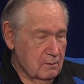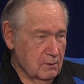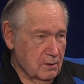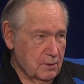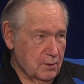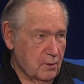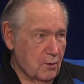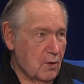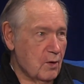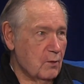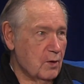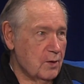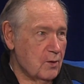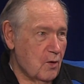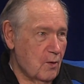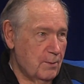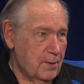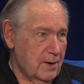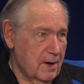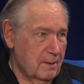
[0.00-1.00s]
But the door
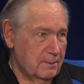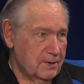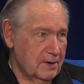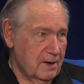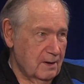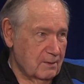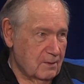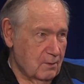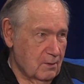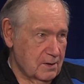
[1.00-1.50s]
wouldn't open up then, of